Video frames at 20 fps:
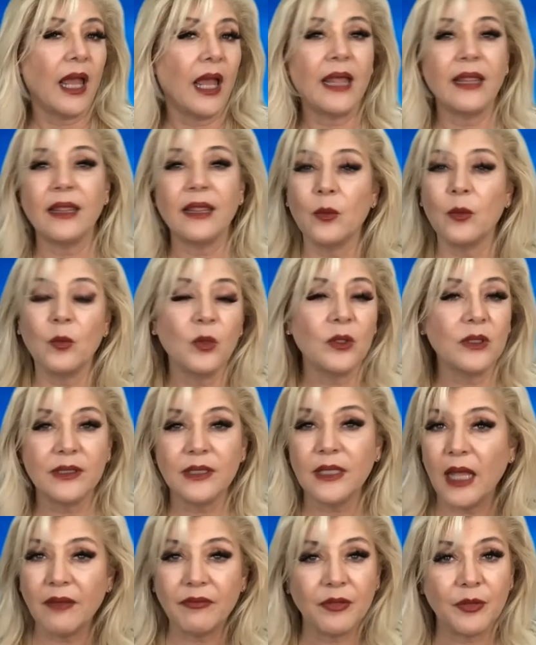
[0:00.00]
and they will
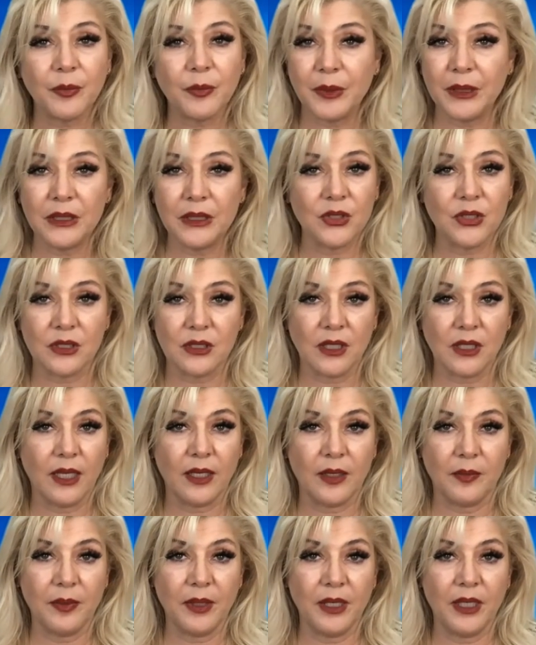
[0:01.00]
never be just
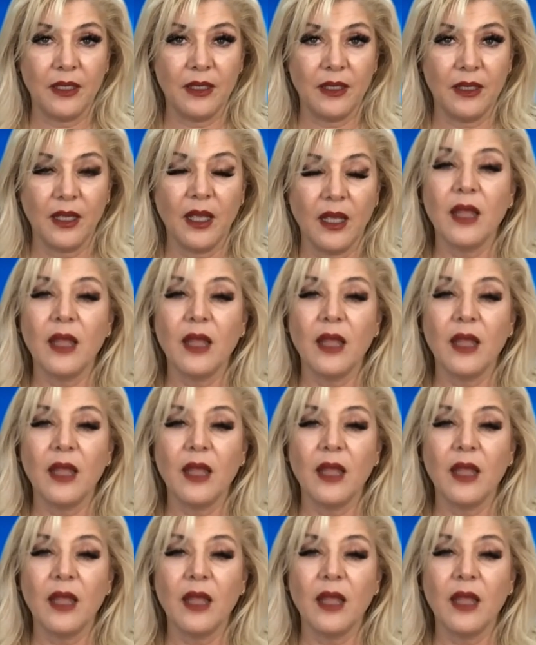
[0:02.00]
like me.